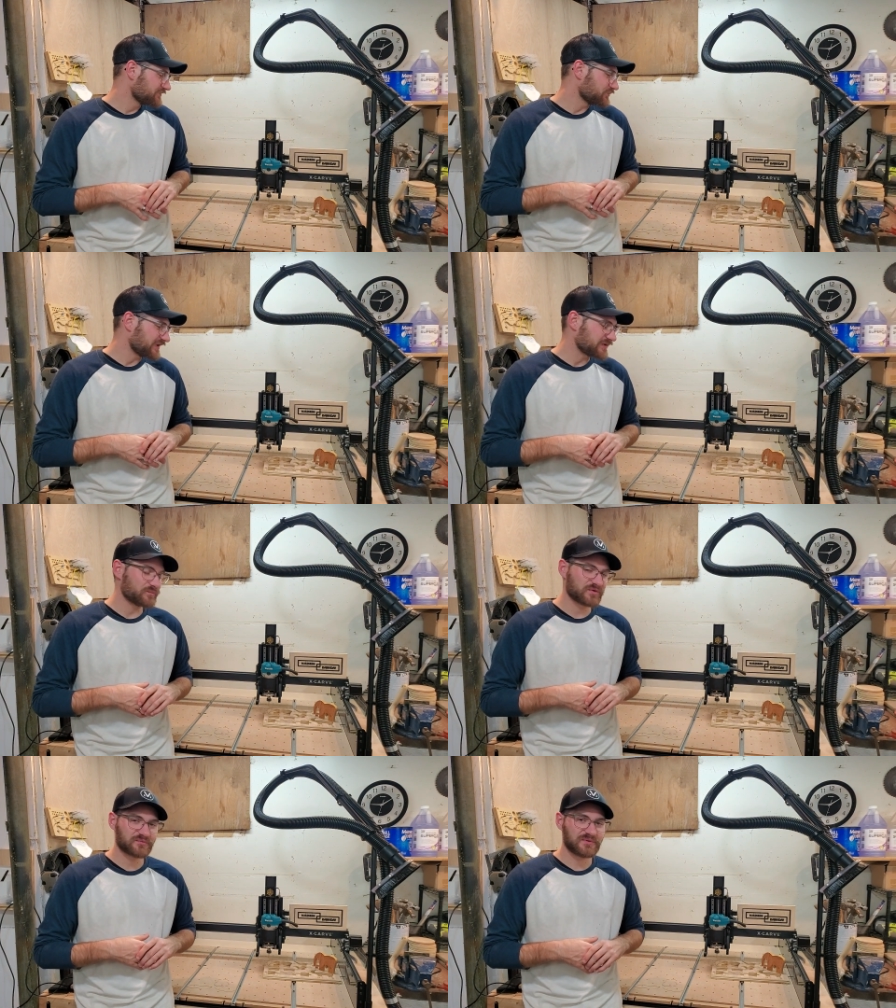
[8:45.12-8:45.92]
we can
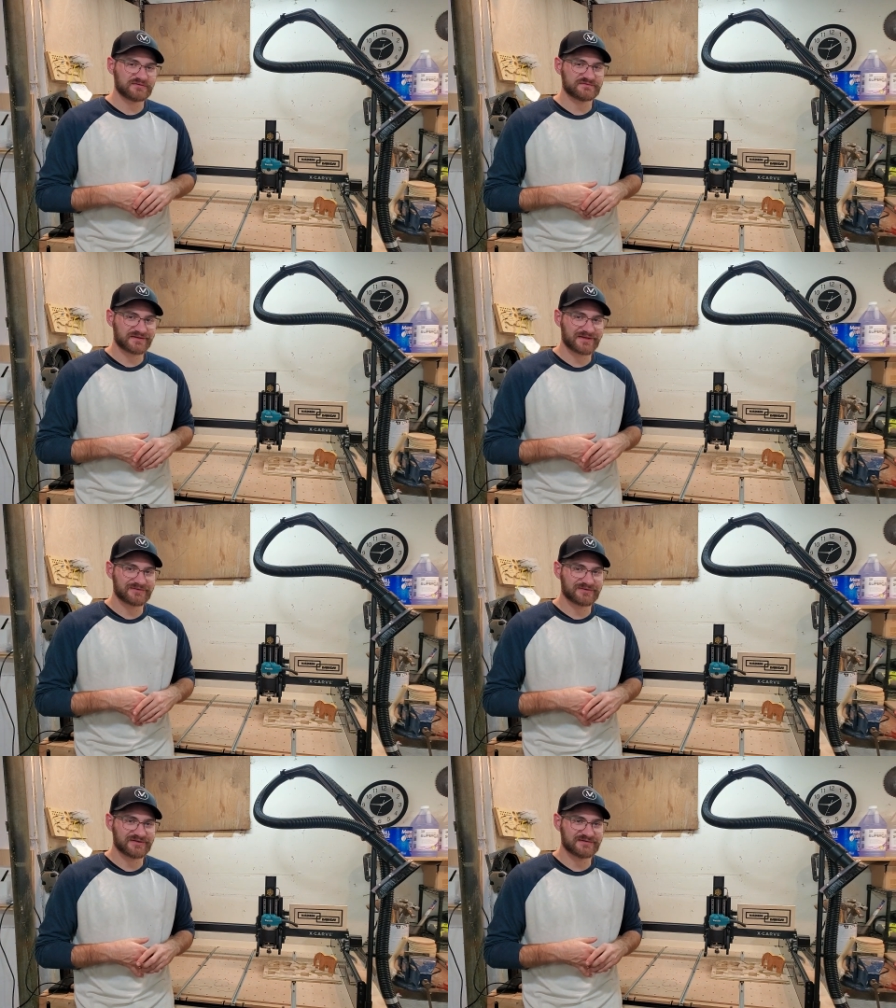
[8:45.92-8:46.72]
work well
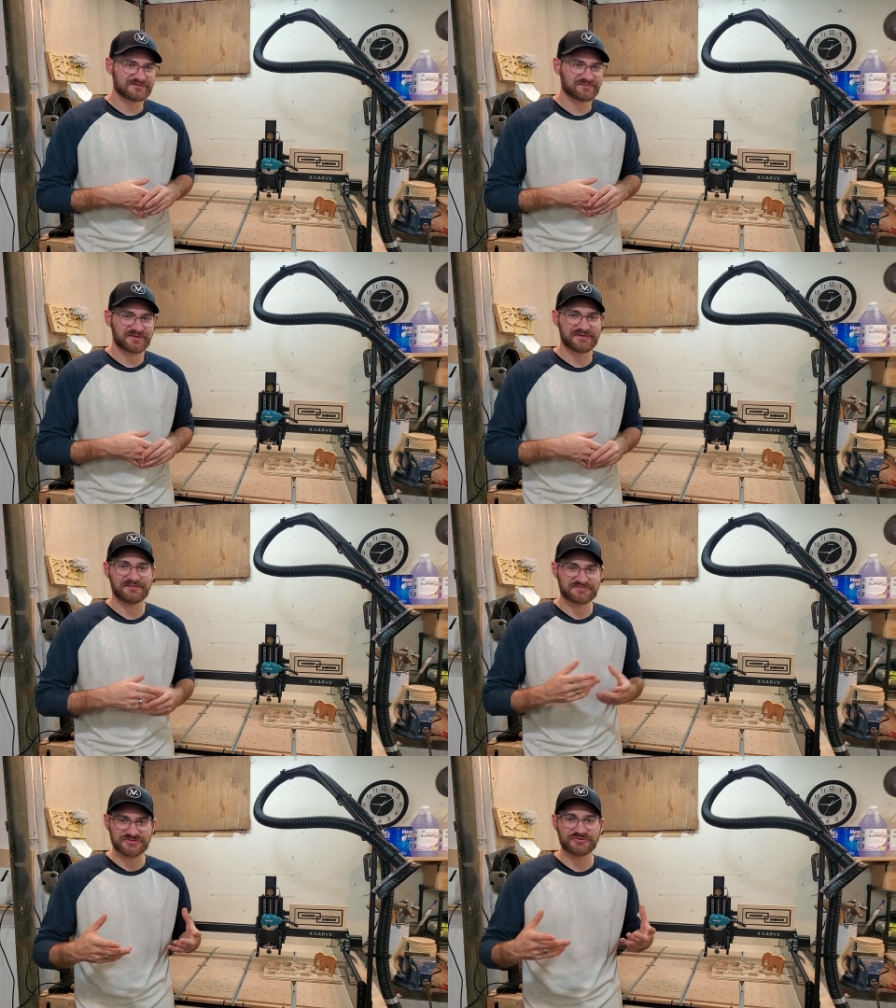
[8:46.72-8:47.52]
together is something that
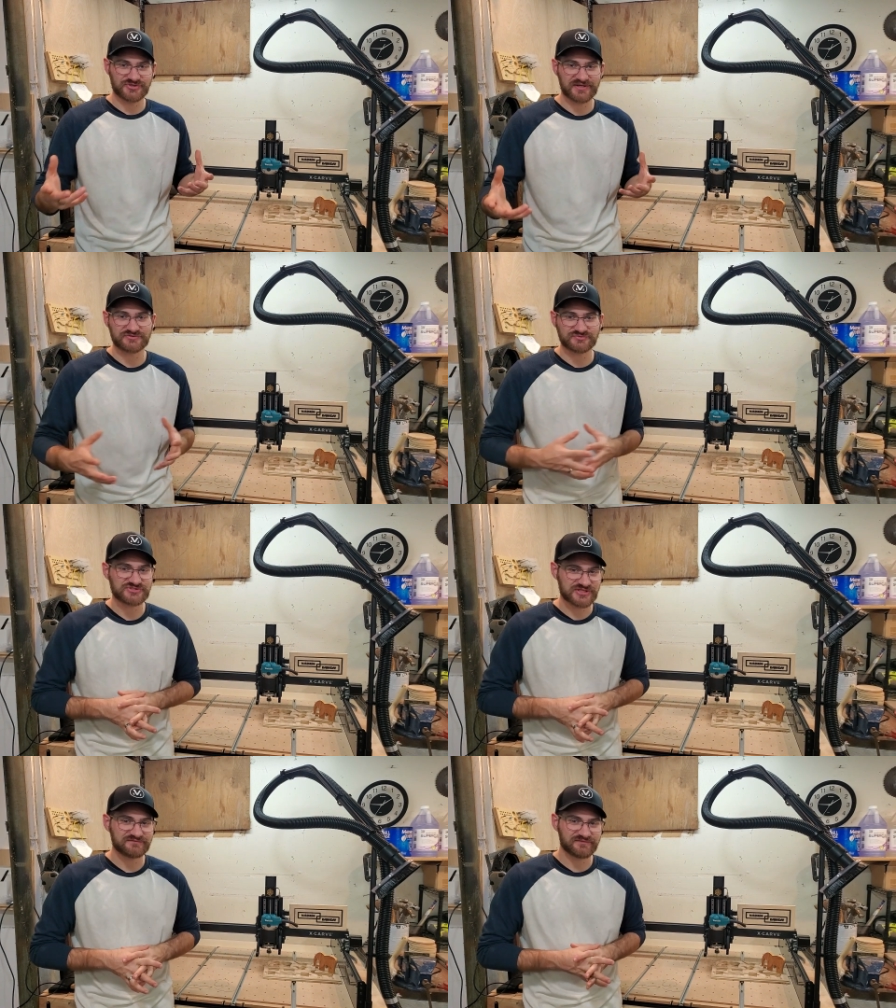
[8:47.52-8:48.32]
I'm still trying to
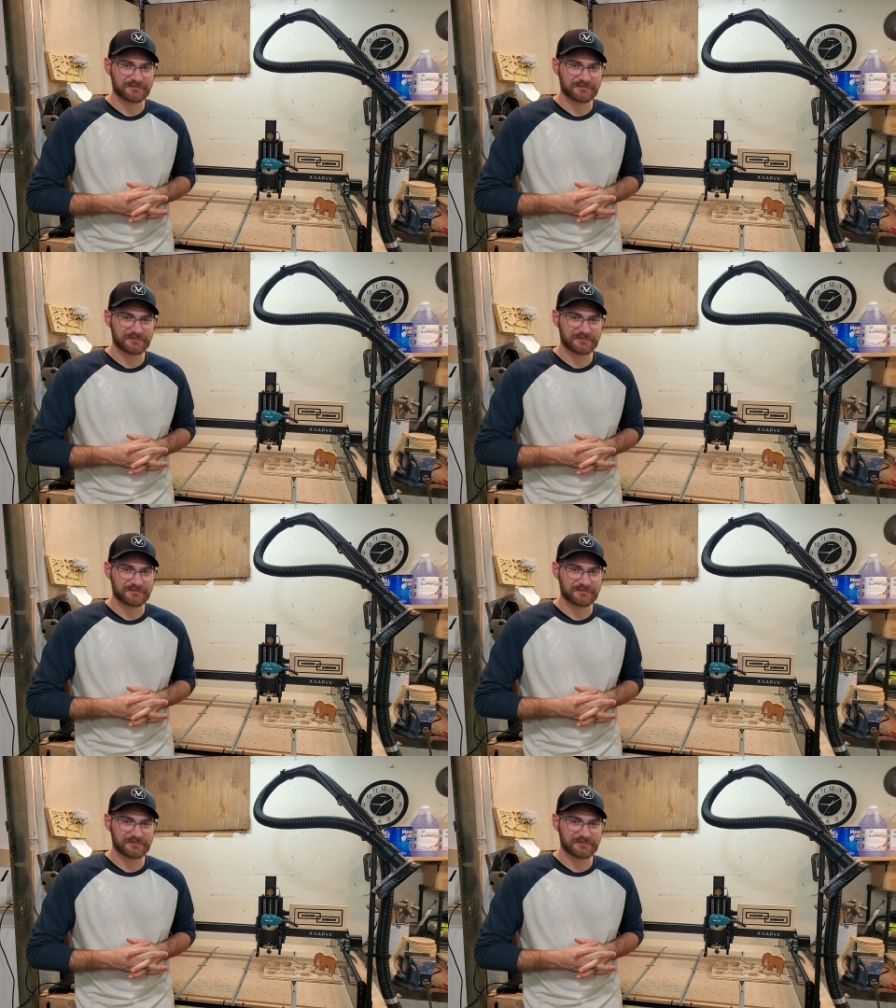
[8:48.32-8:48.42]
achieve.